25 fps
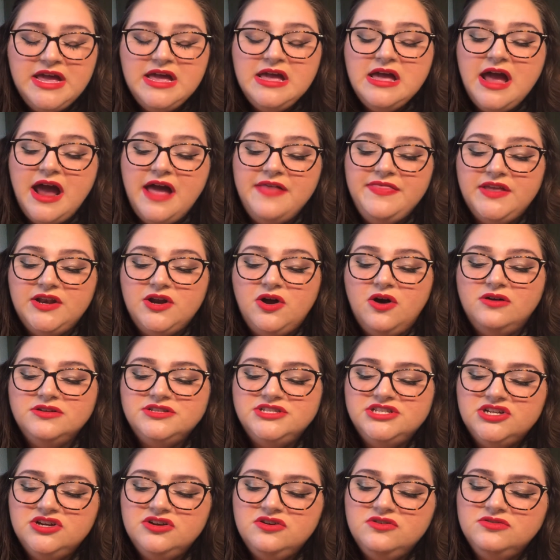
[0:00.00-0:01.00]
And then
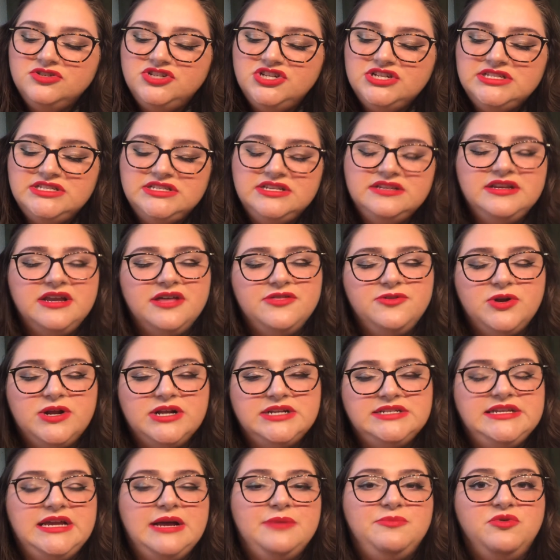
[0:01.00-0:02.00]
also just another
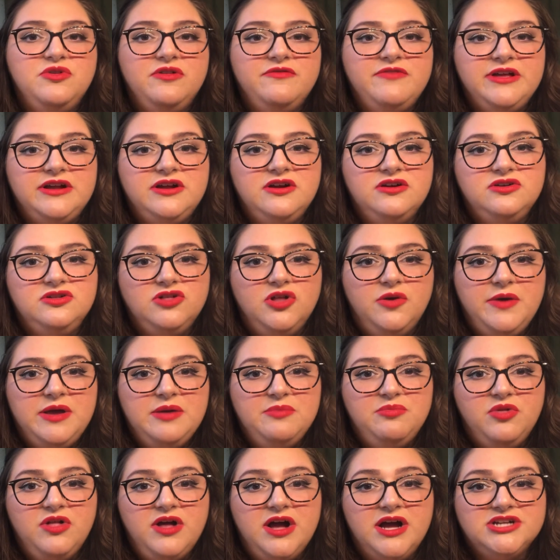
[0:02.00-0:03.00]
example of like a glowy
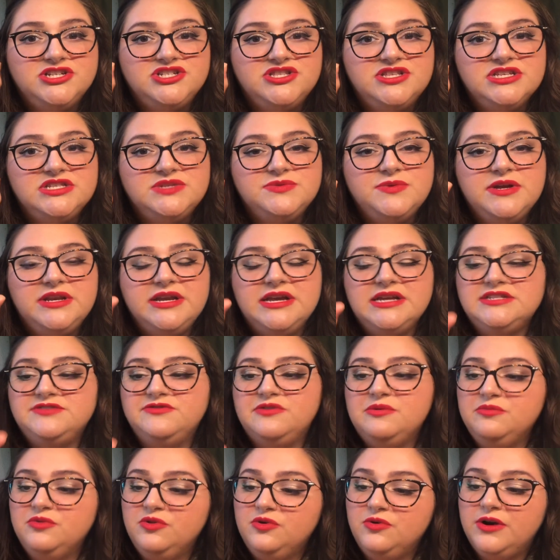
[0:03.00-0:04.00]
blush. This one is
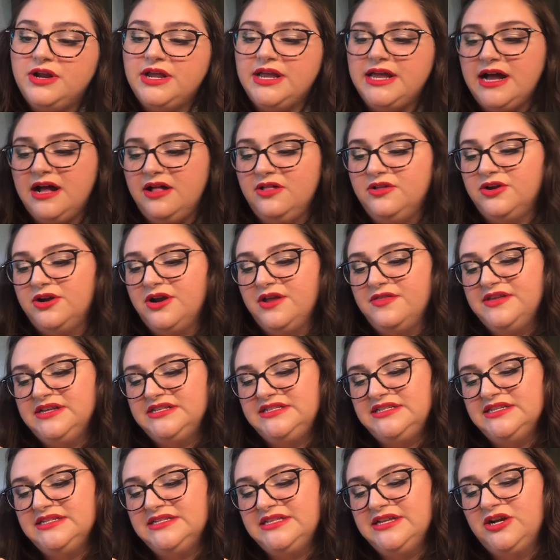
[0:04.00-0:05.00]
from Laura Geller. This
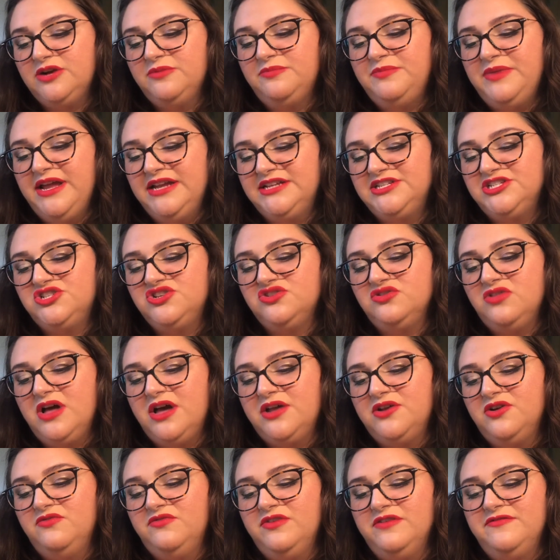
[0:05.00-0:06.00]
is their Baked
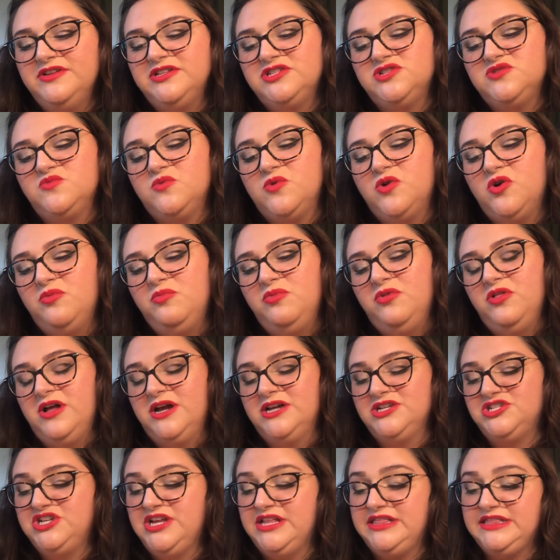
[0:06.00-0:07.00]
Gelato Vivid Swirl
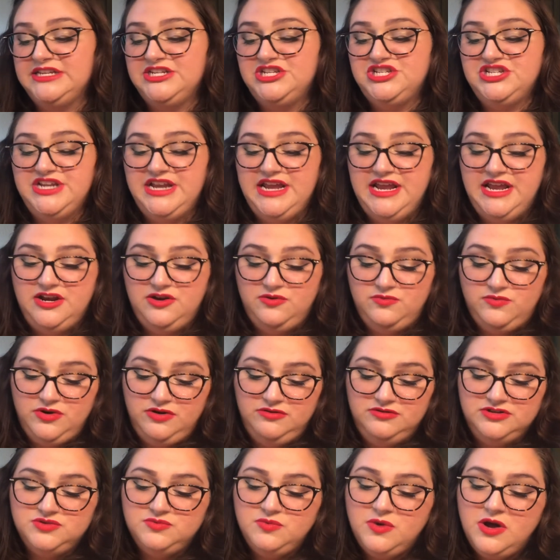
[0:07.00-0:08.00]
Blush in the shade
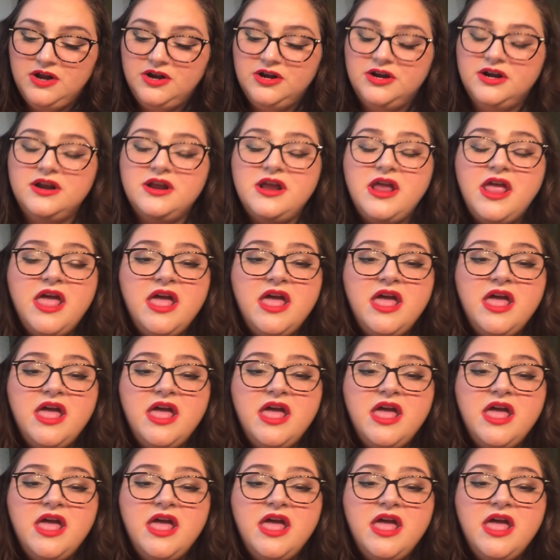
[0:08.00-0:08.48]
Rosewater.